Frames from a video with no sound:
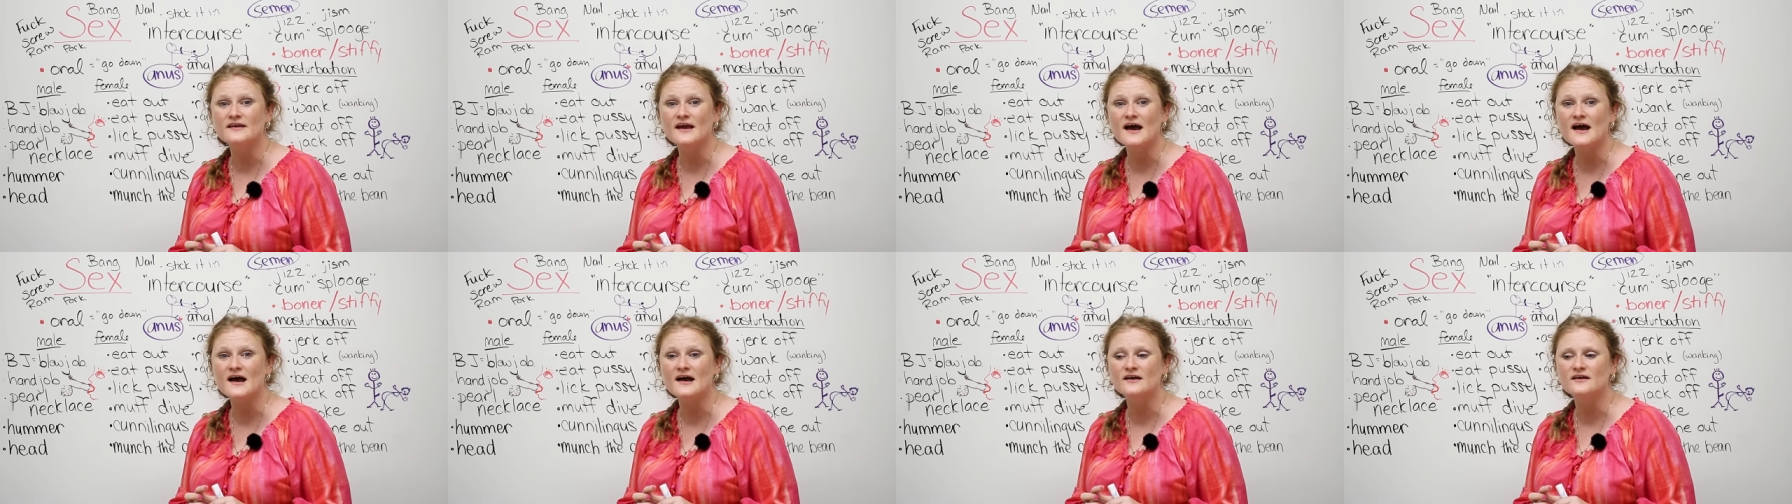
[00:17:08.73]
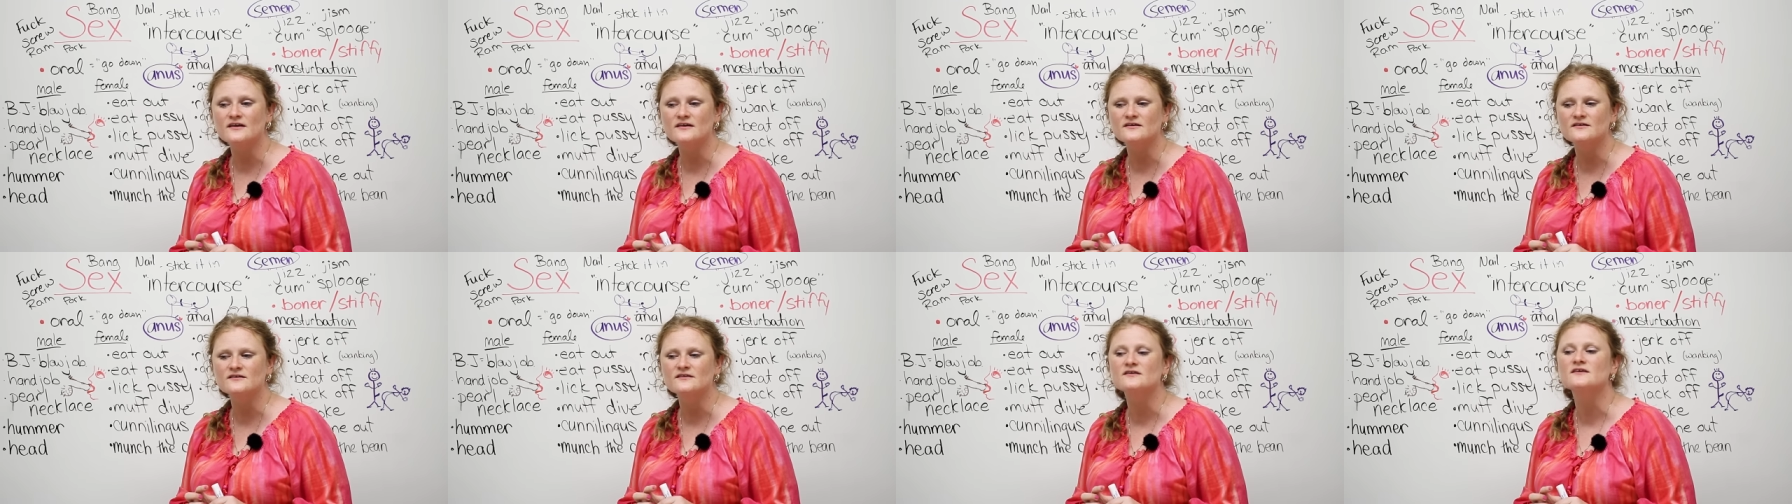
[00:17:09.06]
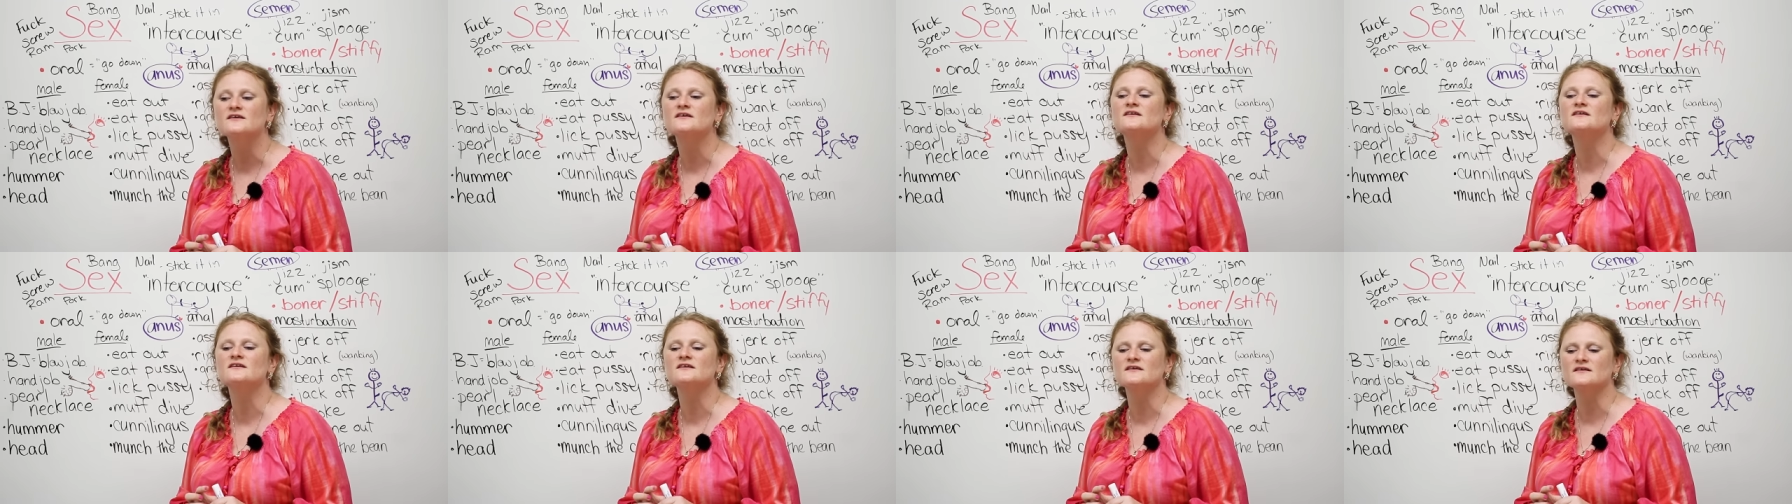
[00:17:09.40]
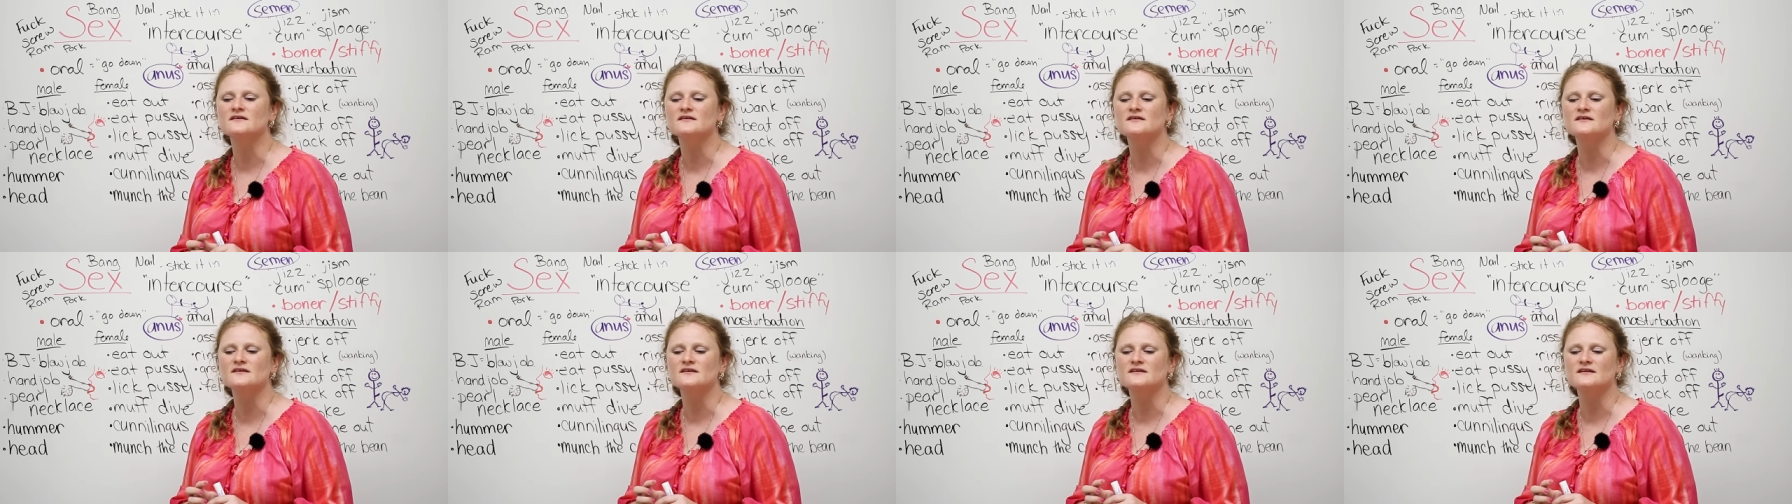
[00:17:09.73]
Yeah, good, good,
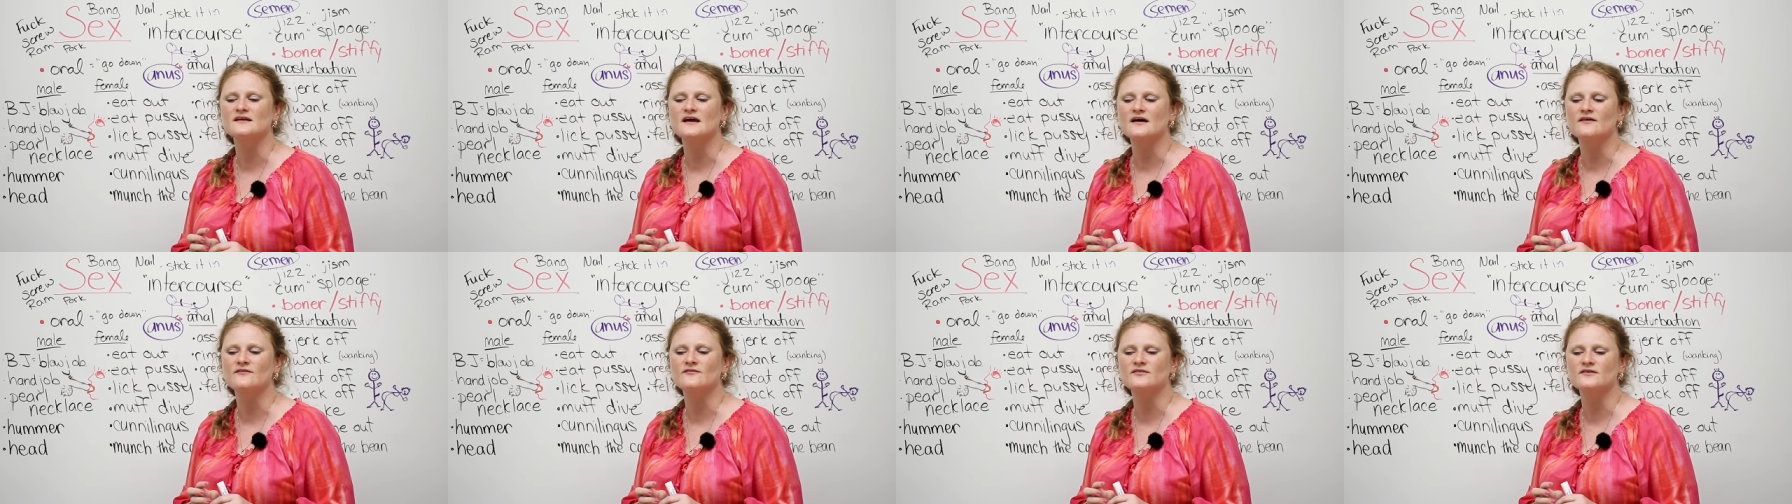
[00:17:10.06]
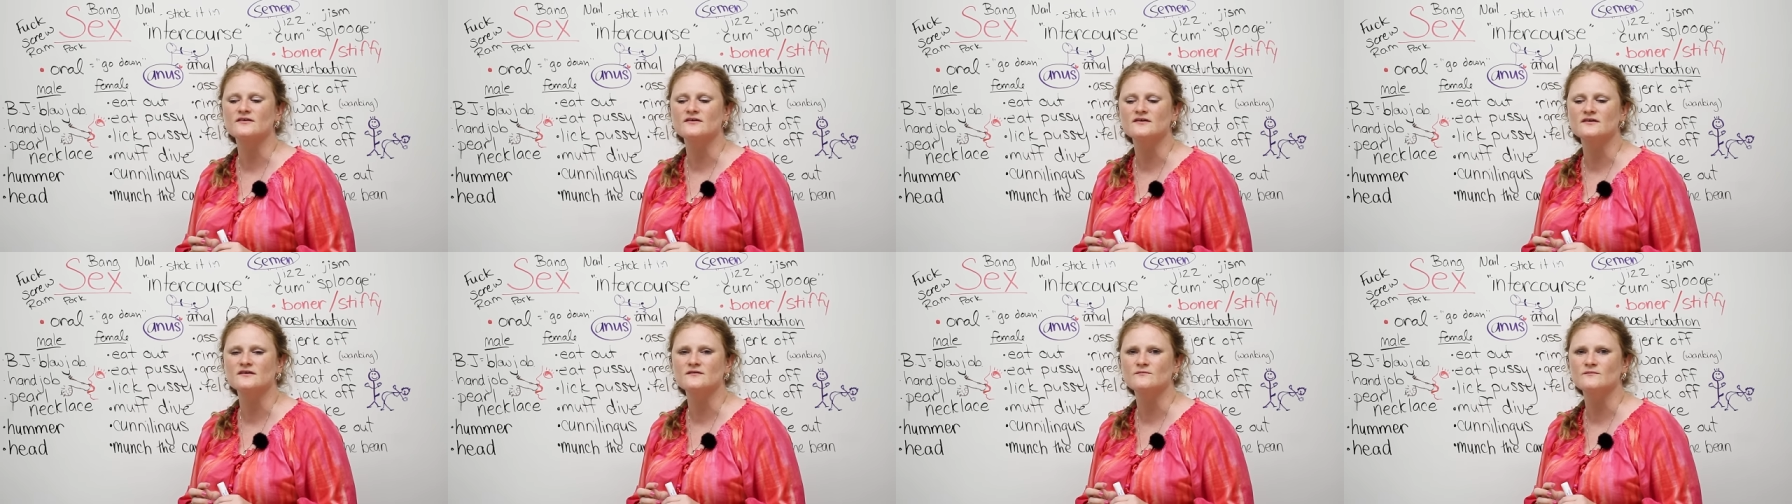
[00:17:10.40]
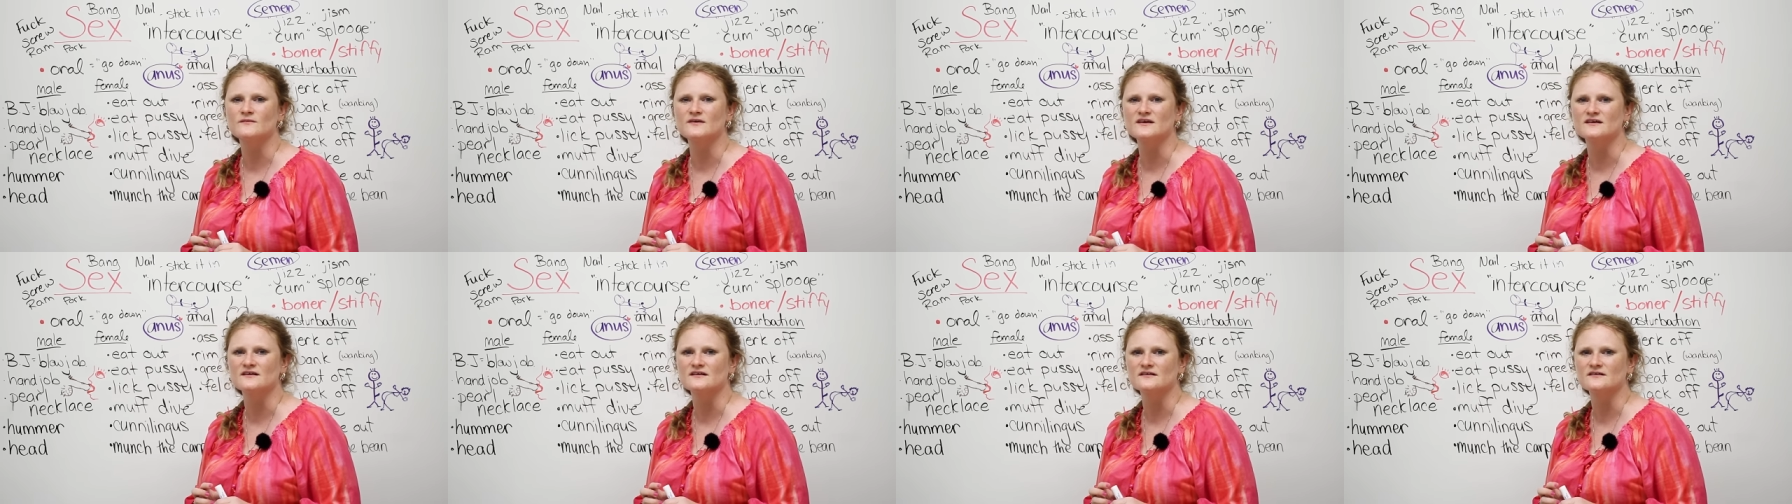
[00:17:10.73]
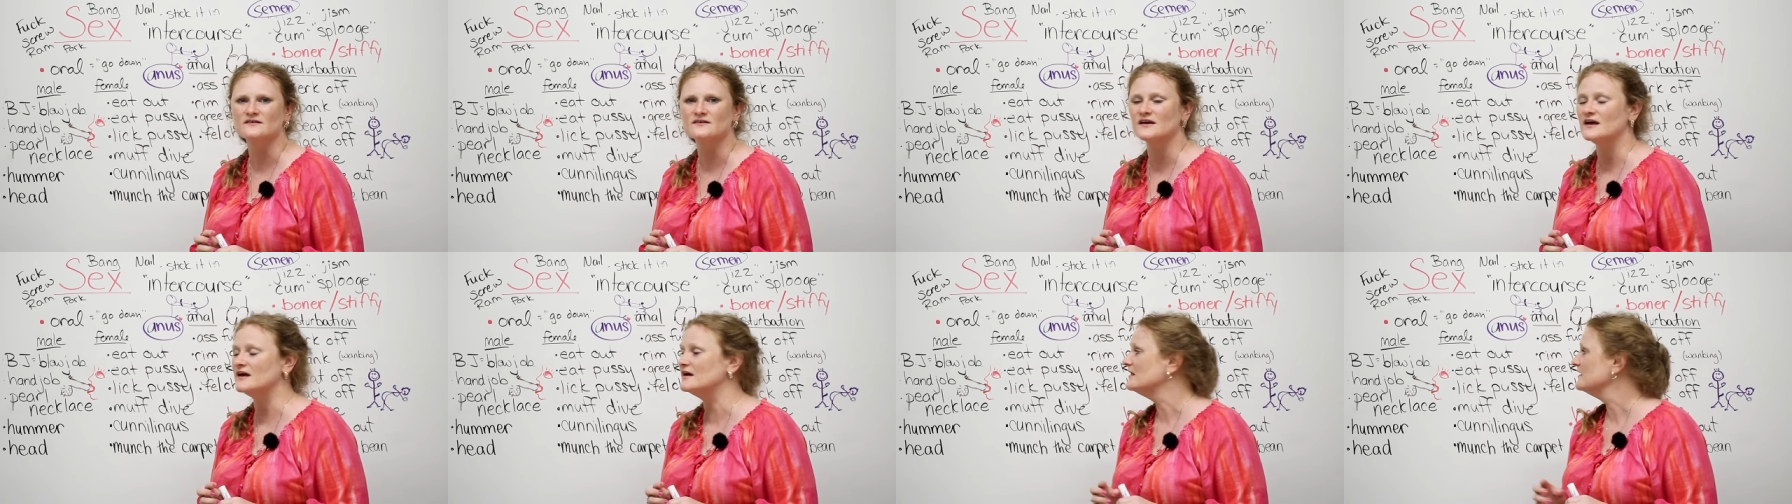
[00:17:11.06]
good, good. Have a good meal,
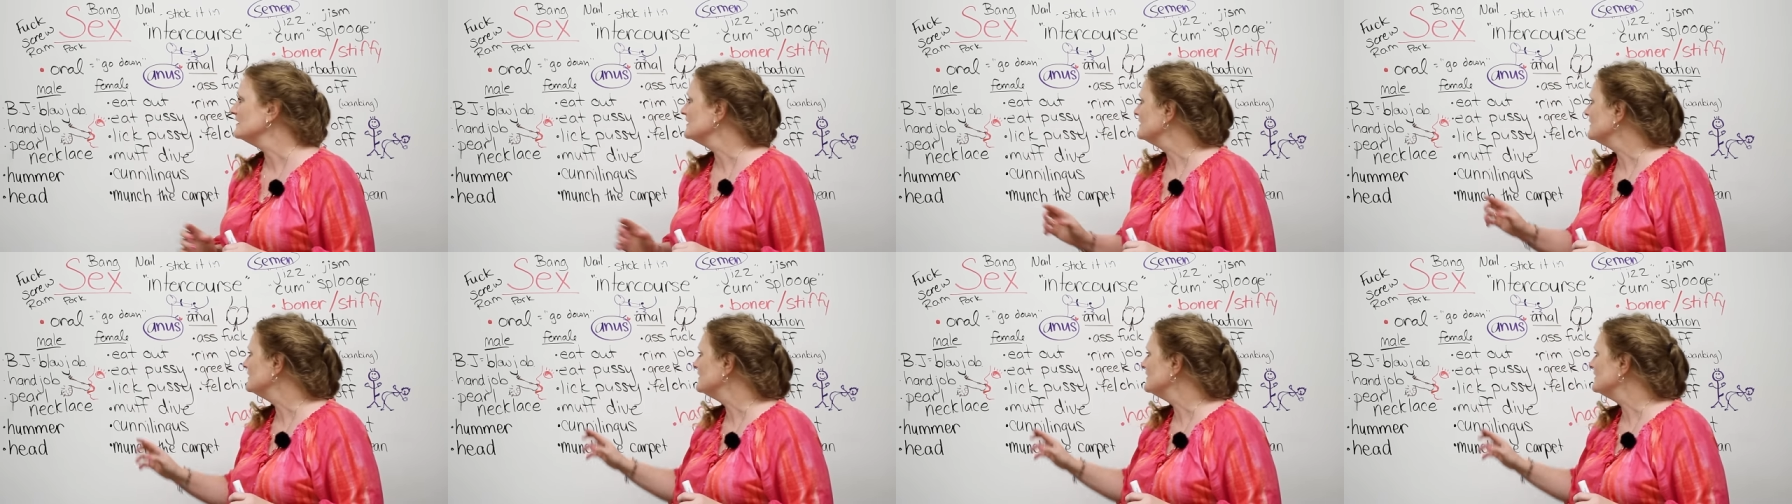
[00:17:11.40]
okay?